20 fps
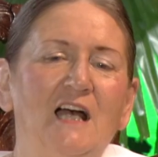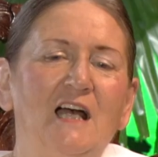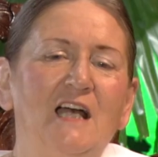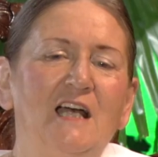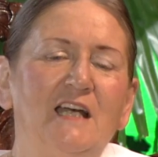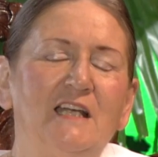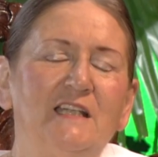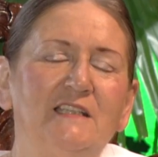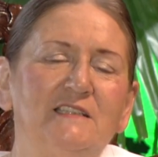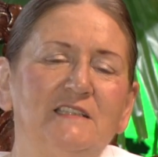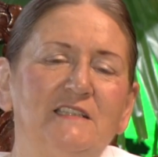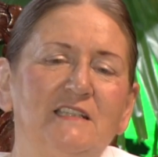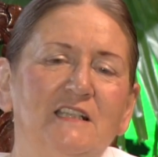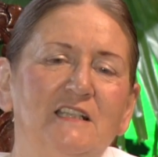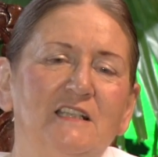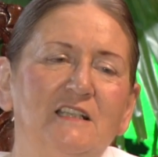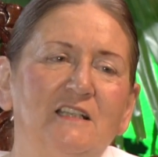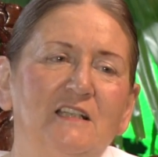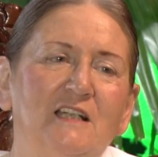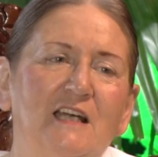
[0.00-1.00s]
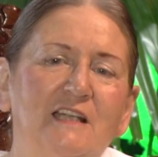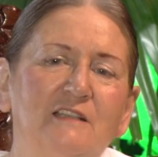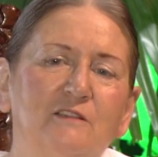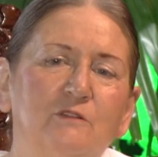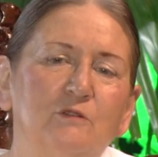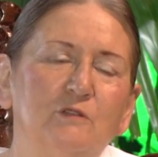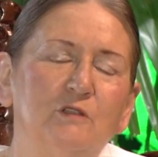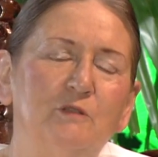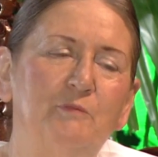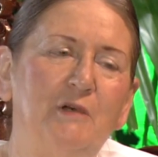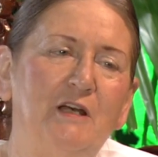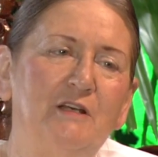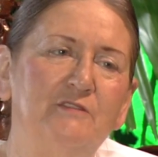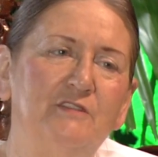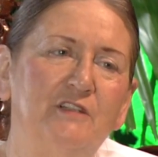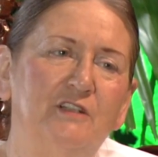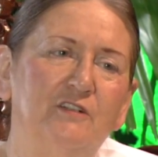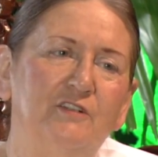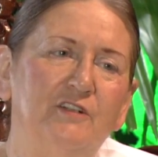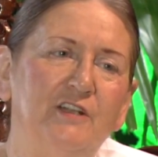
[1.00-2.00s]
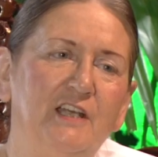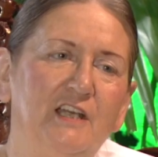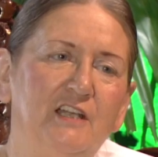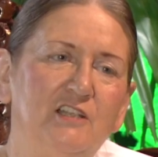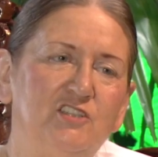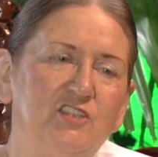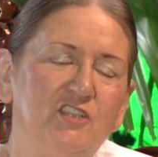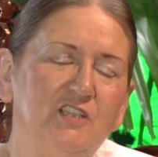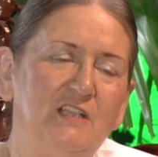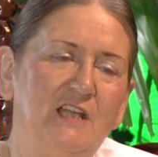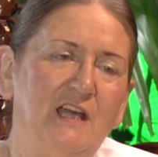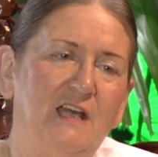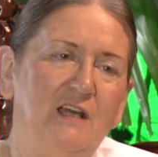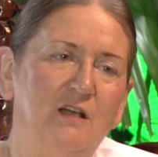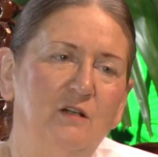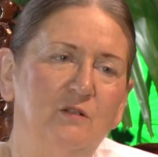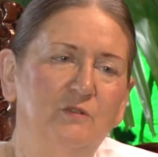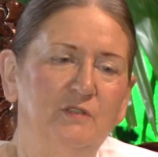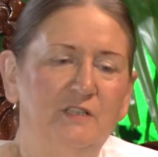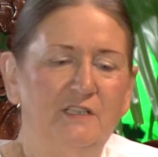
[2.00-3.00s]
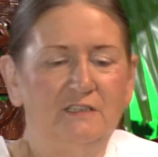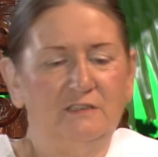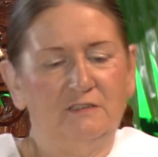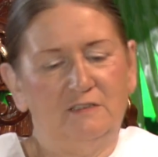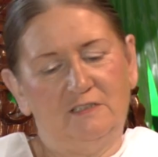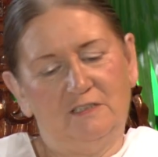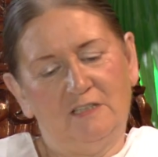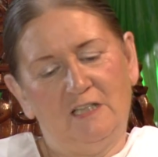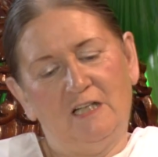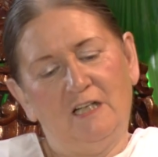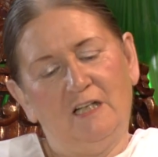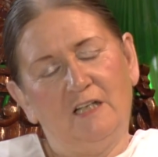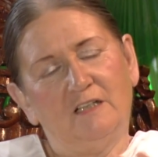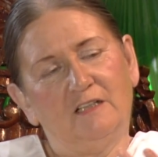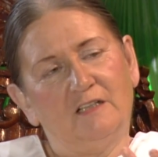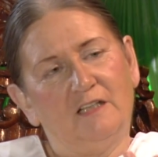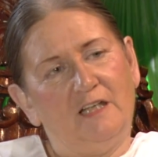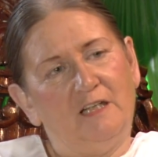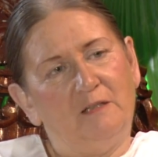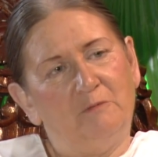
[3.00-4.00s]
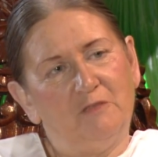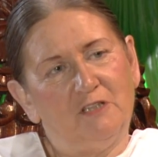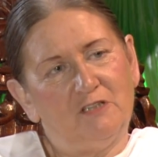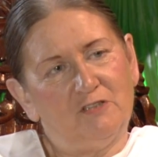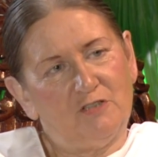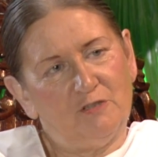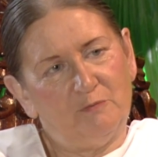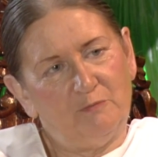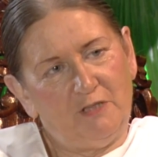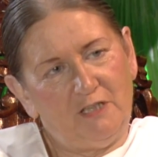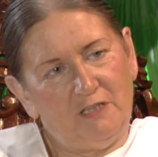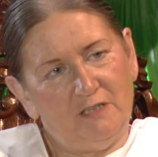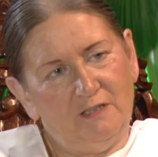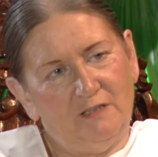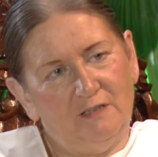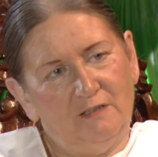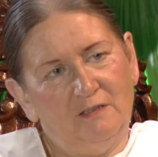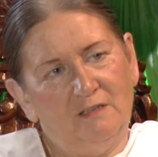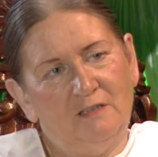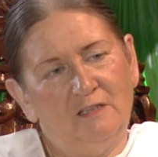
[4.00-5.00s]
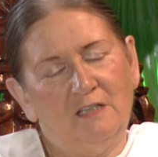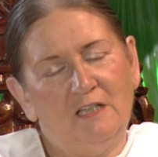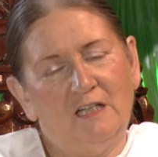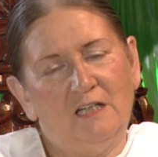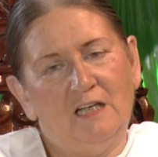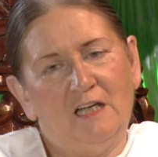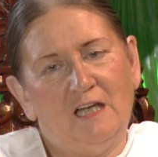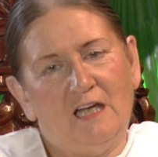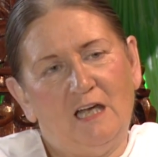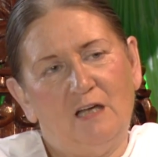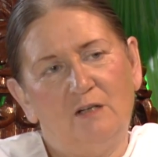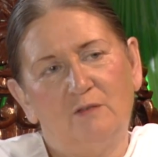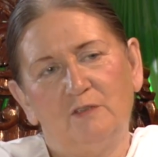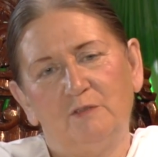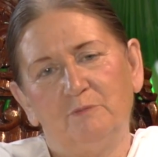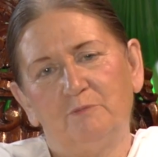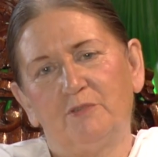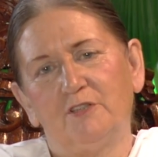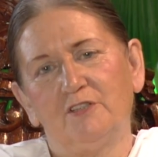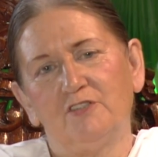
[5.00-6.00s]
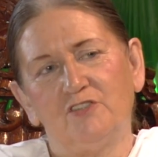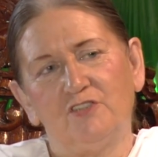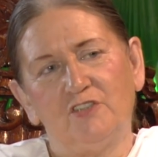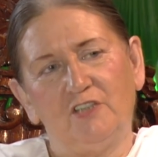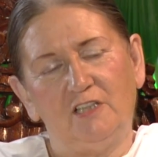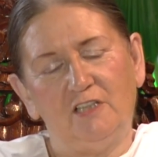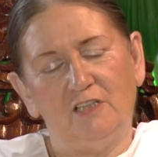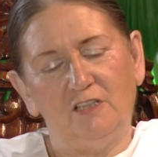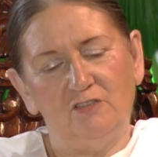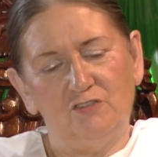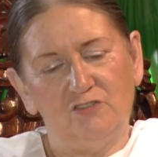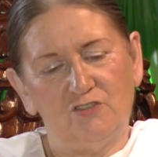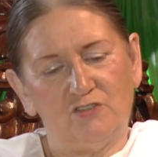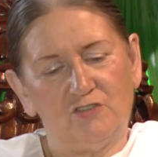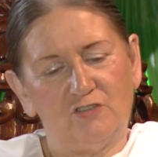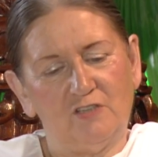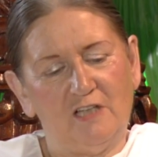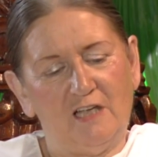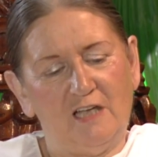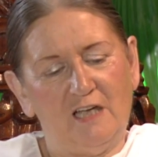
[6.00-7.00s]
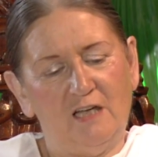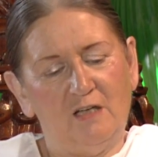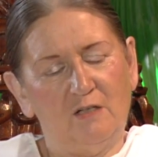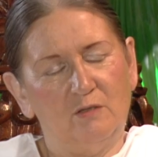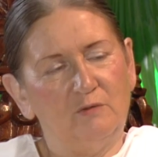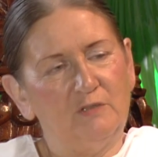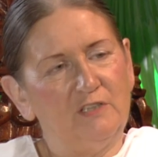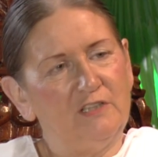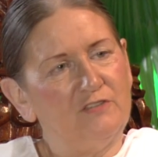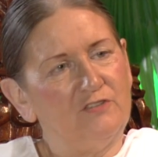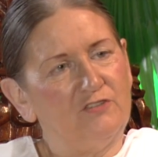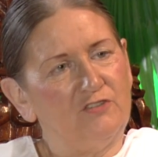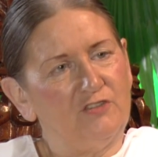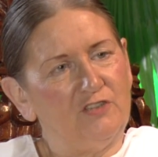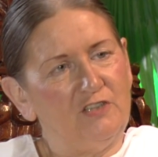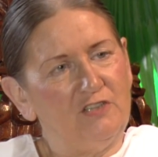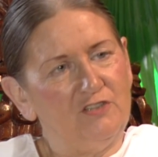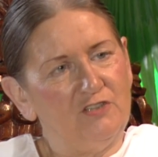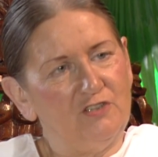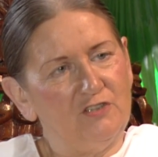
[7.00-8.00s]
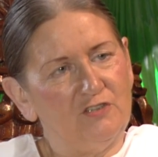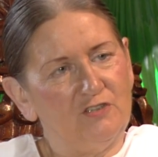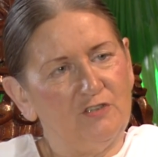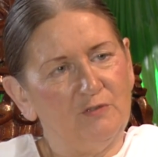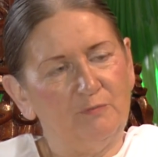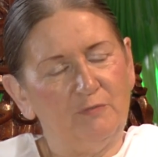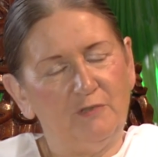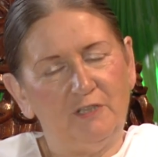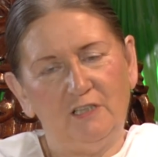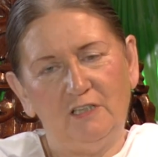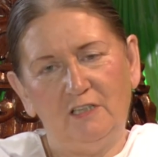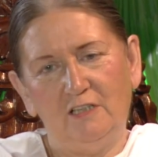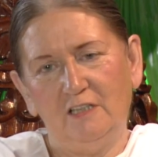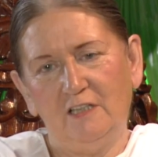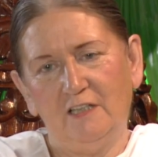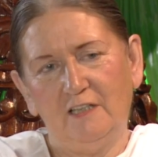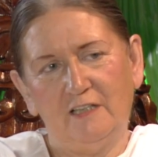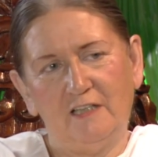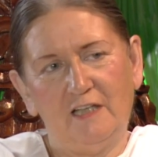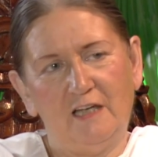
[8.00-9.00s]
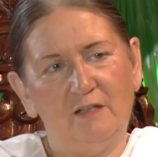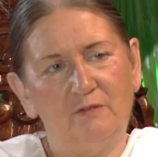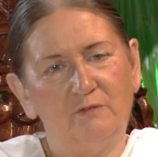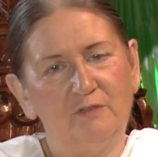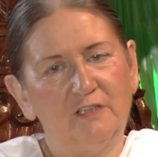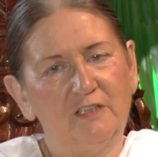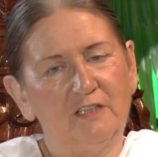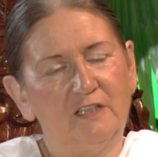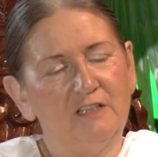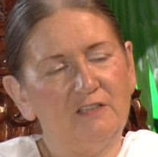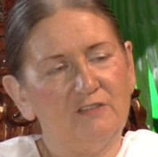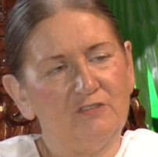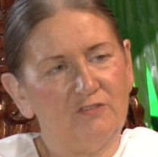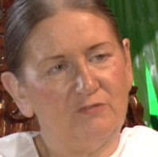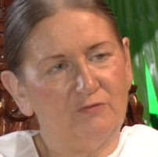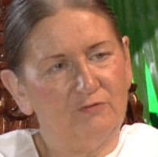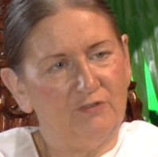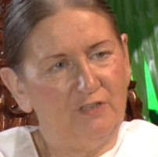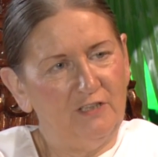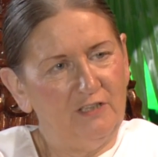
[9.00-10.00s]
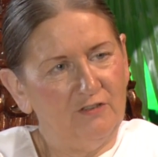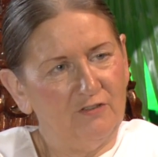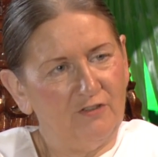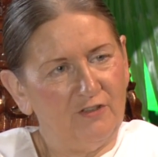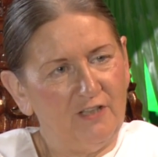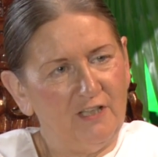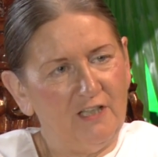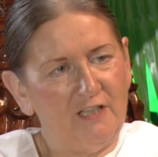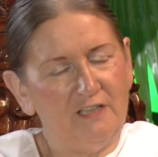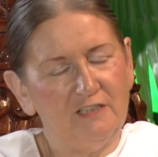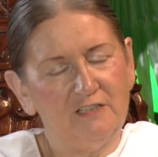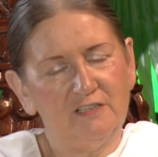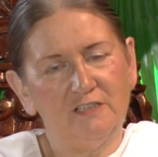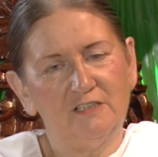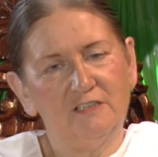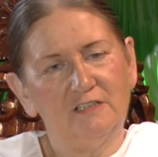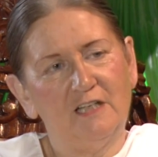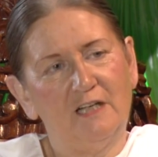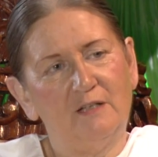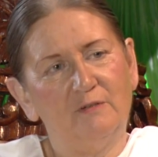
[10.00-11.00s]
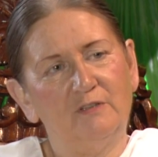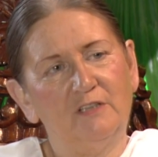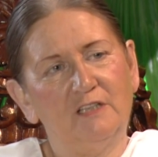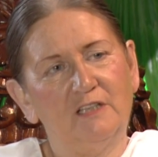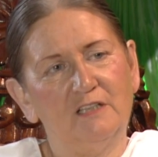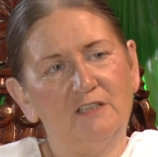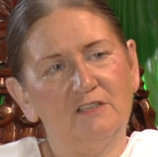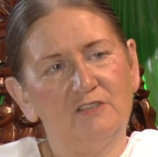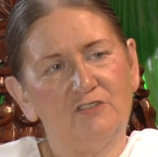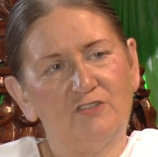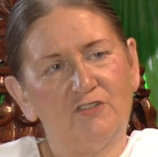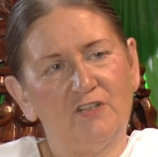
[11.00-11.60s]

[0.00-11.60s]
And all about the creation, how it came into being, how it proceeds, how it ceases to be, and how it gets recreated, how it gets